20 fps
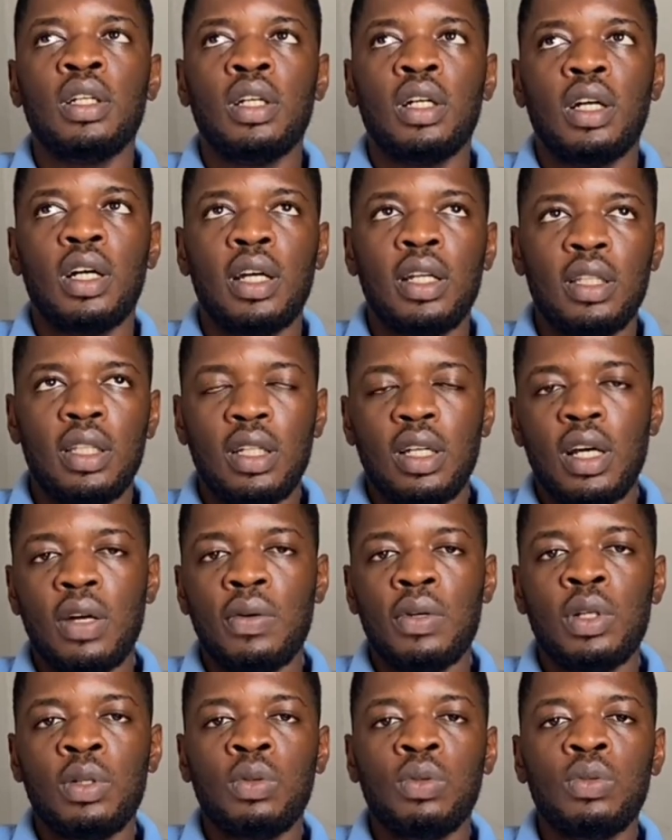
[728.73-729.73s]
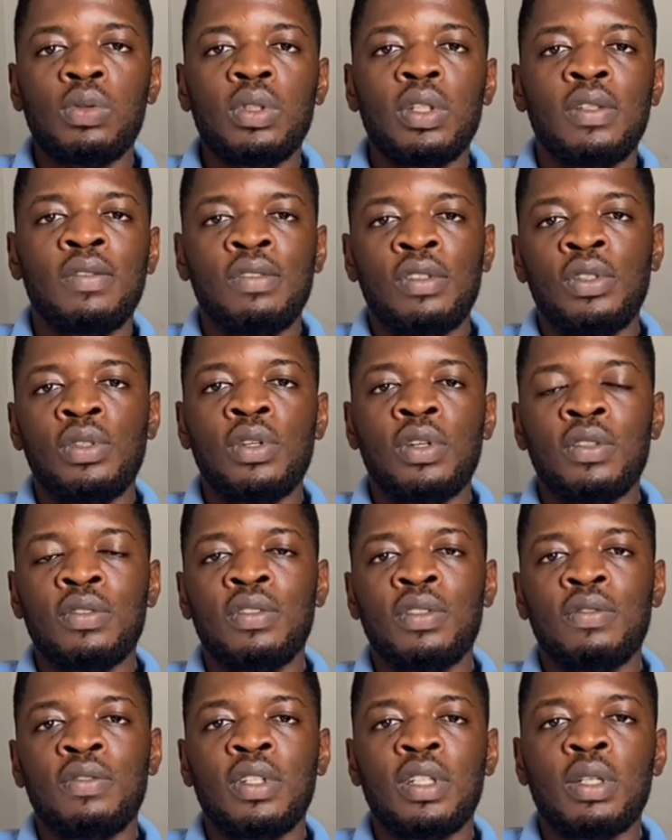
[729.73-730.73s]
I think I will include a video of the
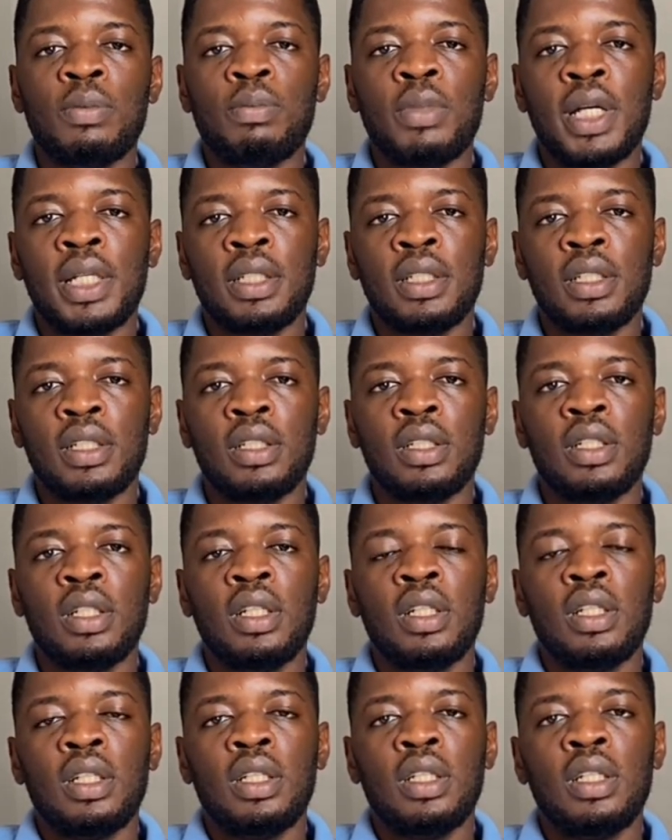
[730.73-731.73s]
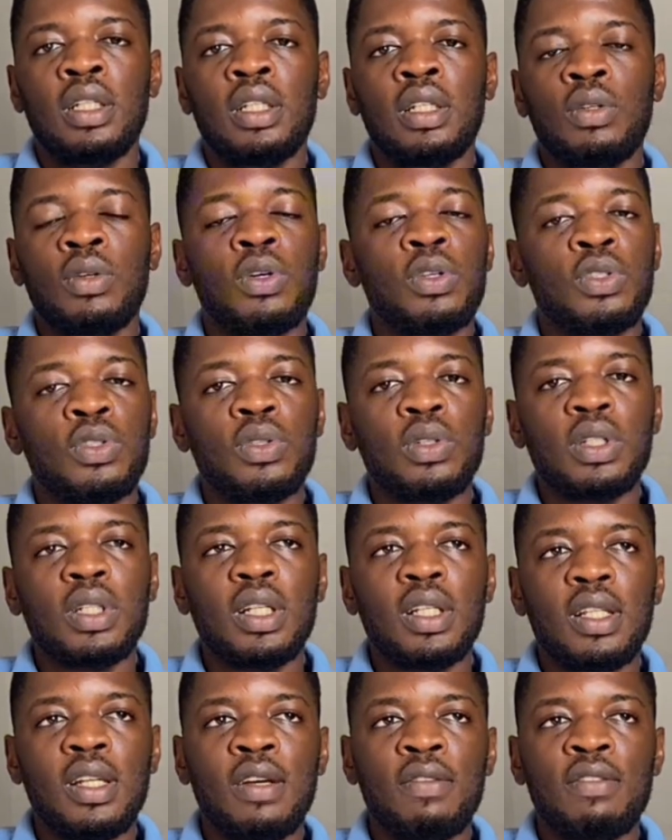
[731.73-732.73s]
filling machine. He
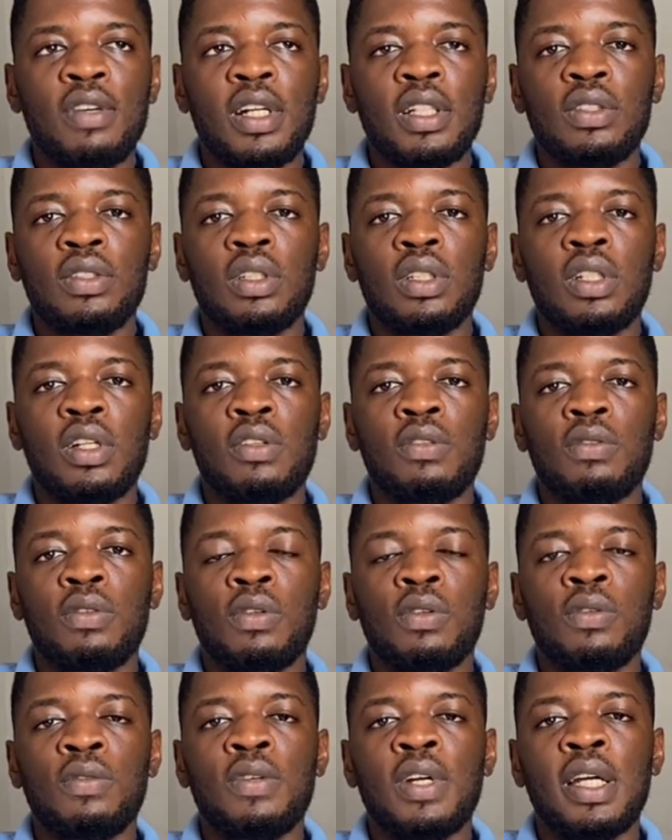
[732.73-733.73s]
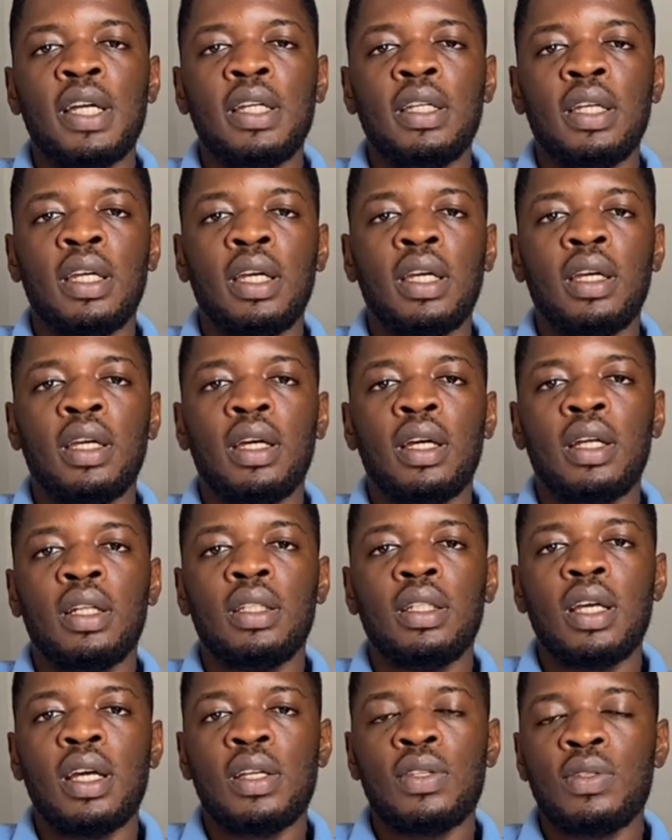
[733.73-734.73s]
constructed that factory now for over a year, and
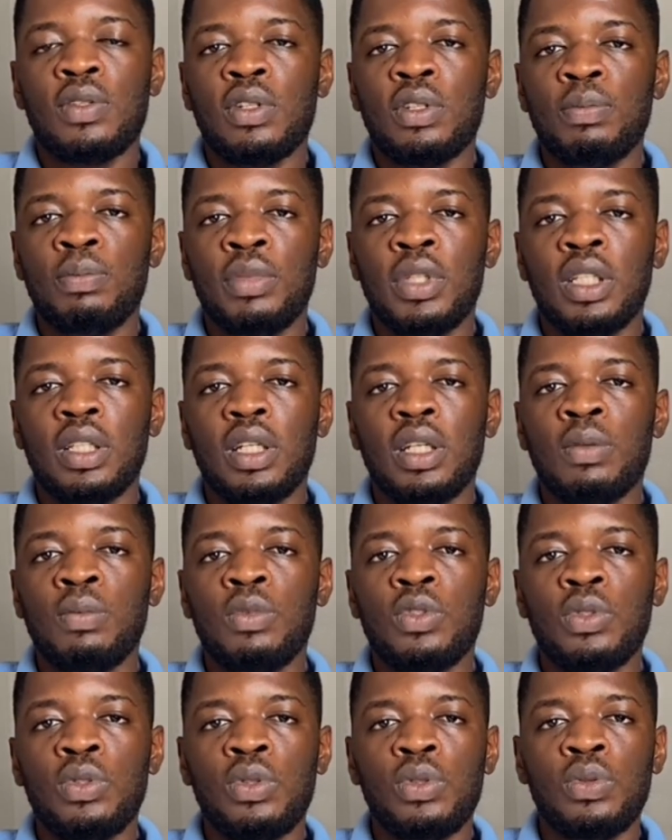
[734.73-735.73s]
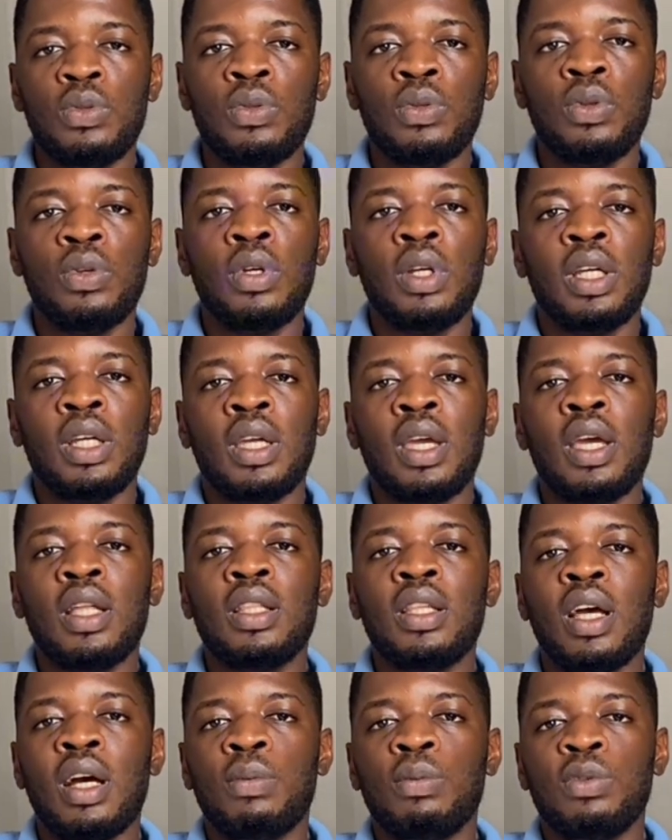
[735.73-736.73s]
he has not been able to get
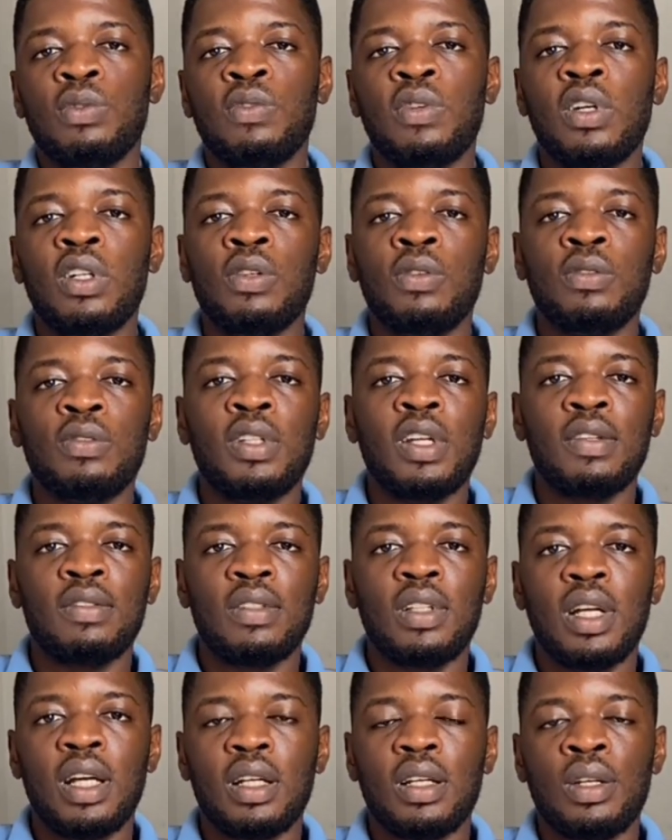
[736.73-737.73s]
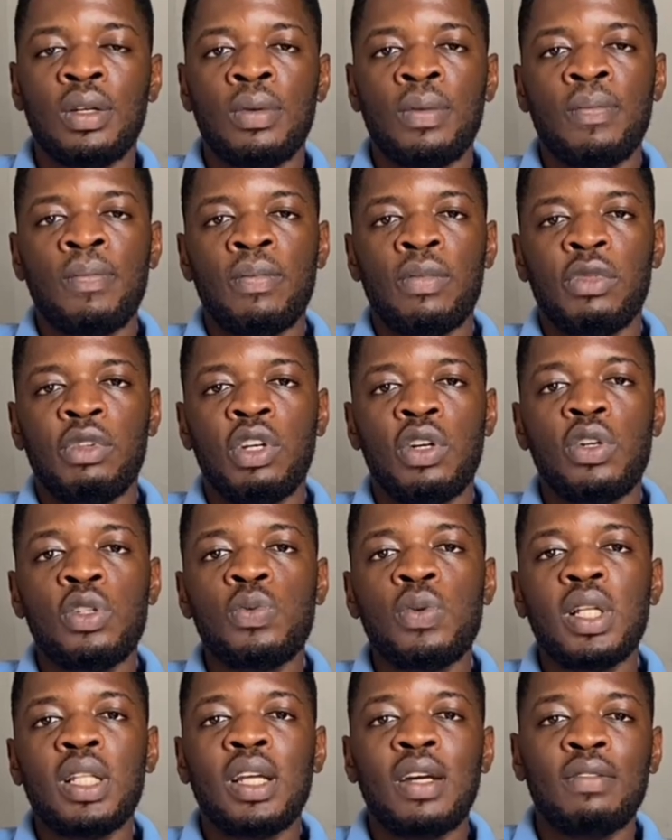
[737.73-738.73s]
the approval of NAFDAC, because
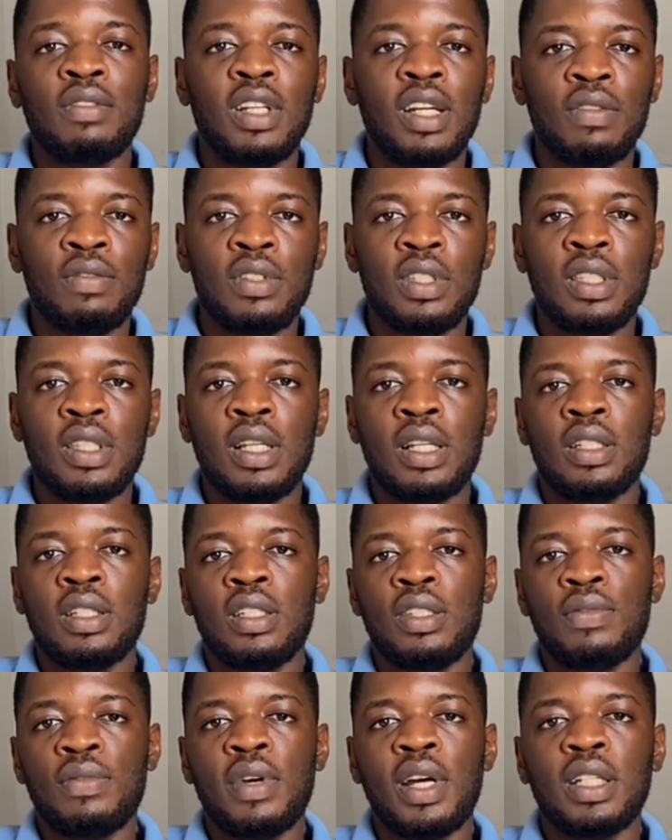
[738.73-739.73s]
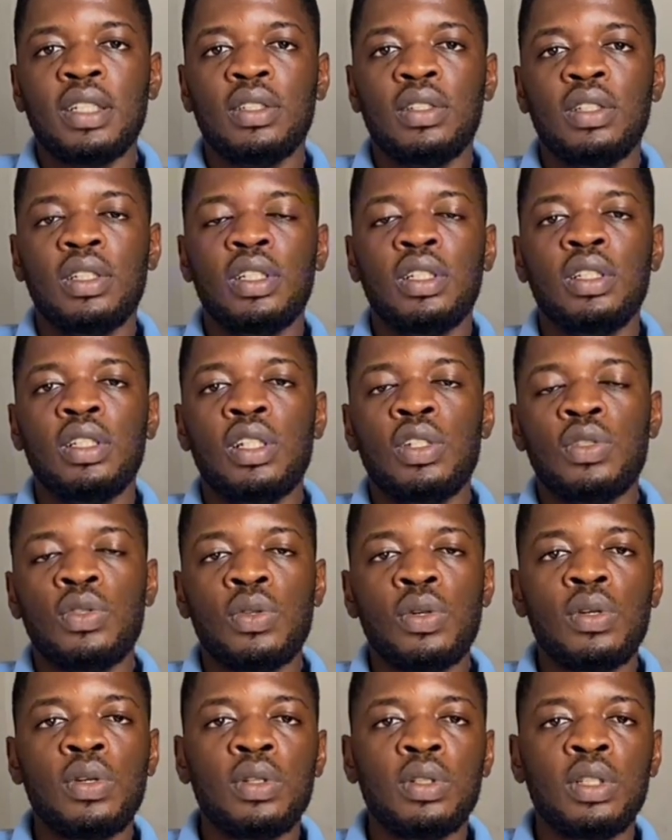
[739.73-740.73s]
when NAFDAC visited his factory, they
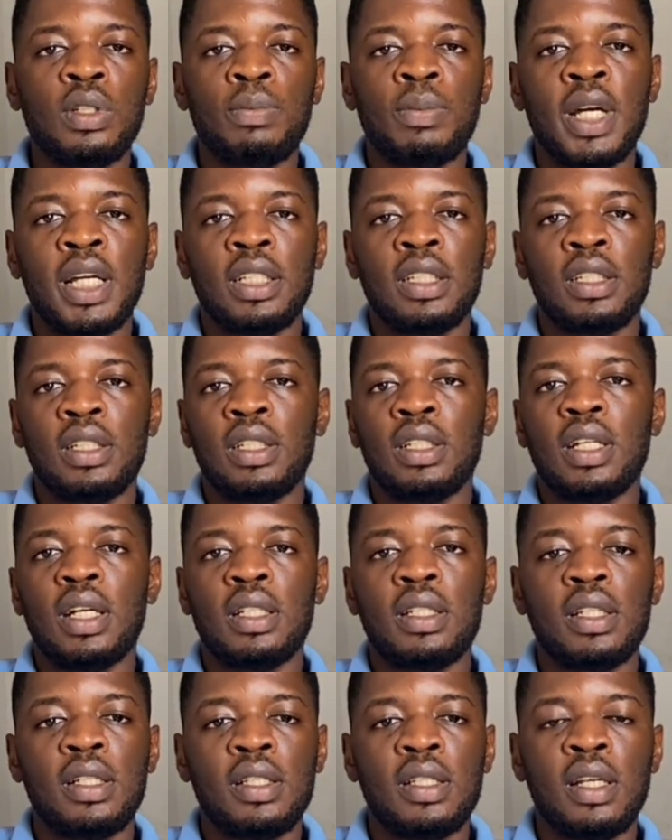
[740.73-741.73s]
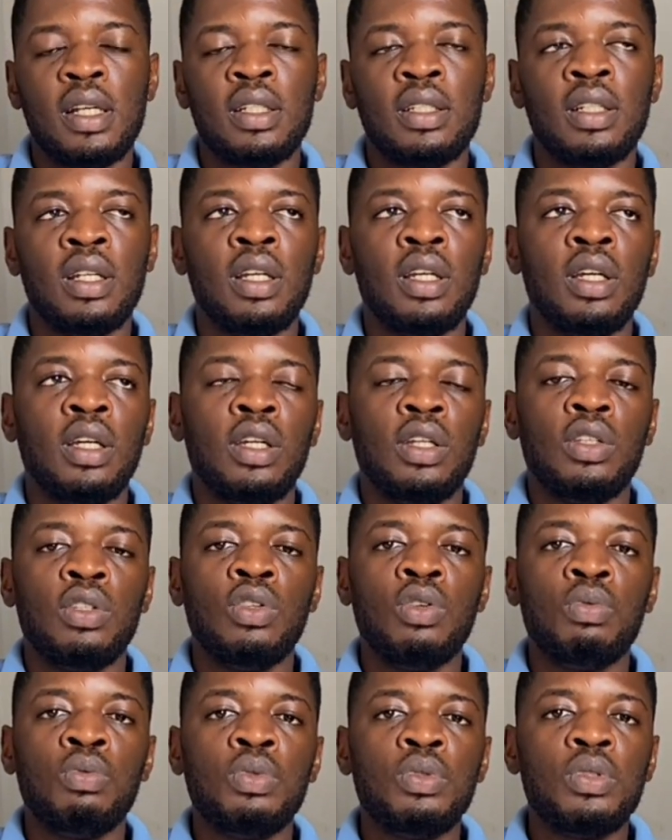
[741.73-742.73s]
saw the machine and they said they
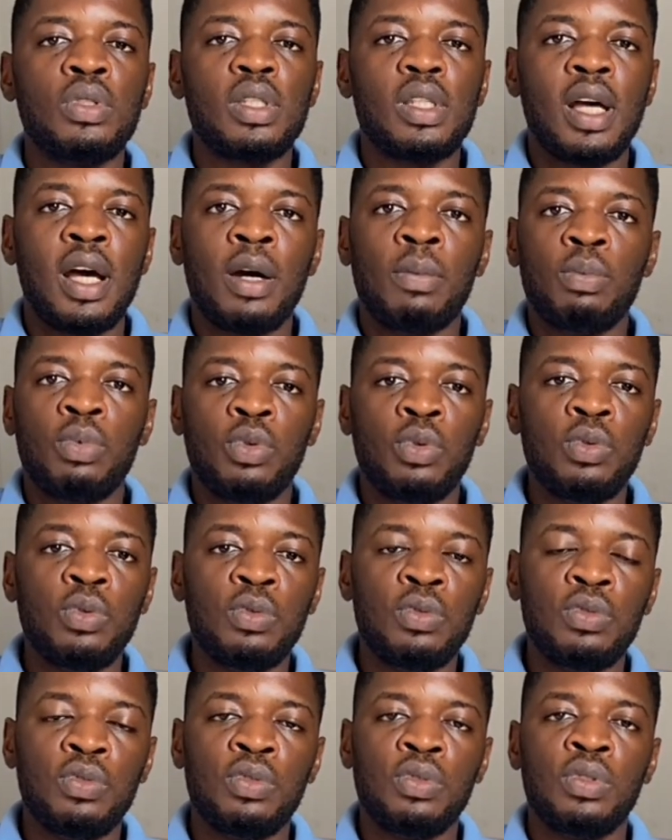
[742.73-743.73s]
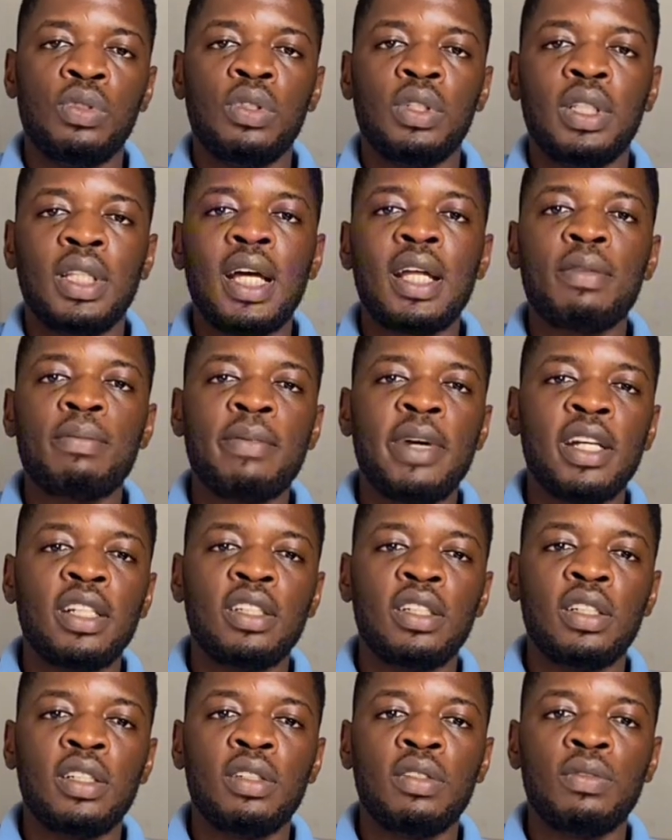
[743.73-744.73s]
won't approve that
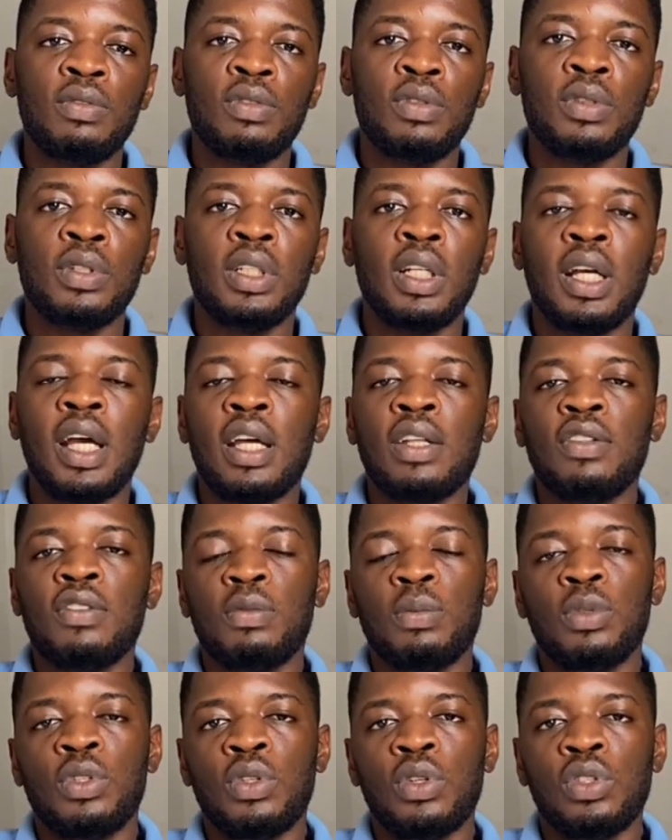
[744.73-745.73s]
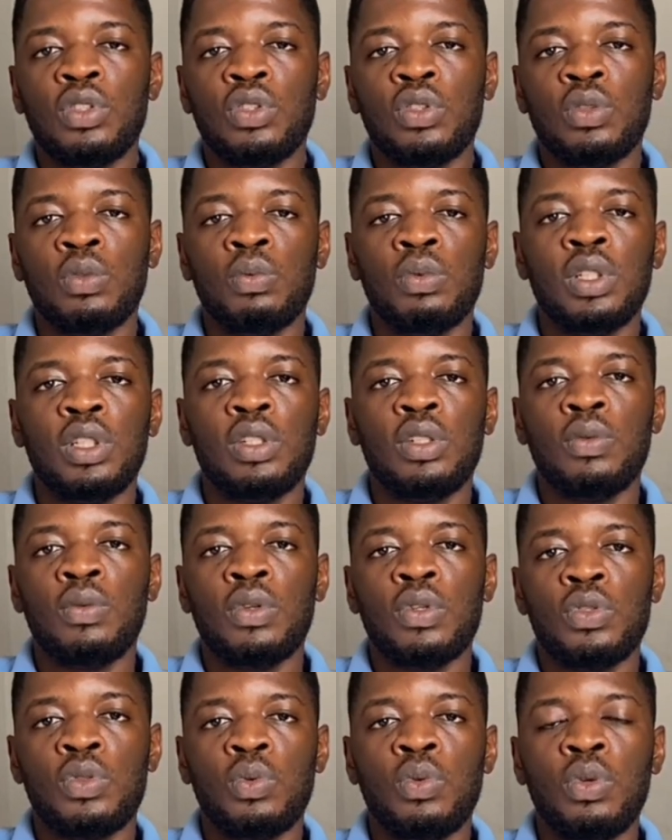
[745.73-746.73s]
machine for the kind of production which he
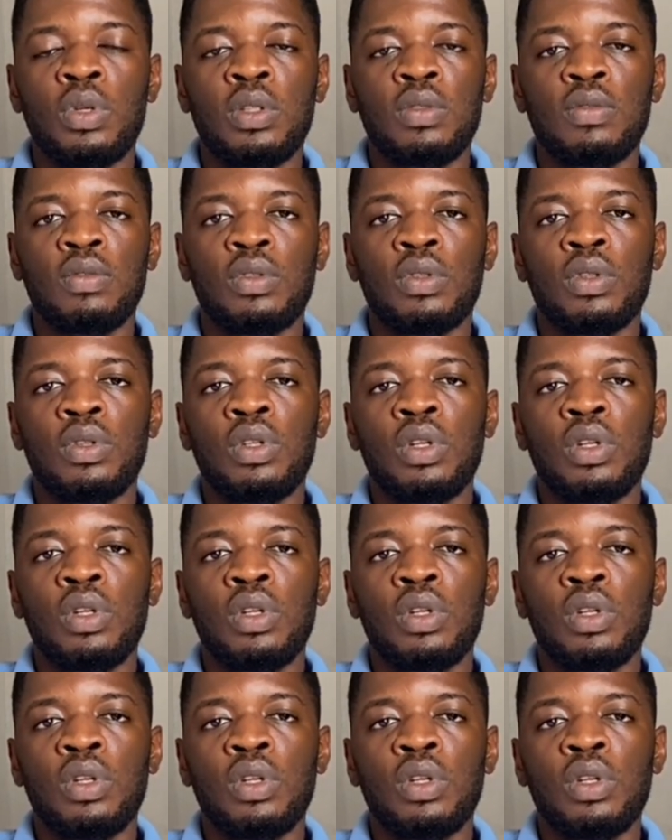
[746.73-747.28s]
was going for.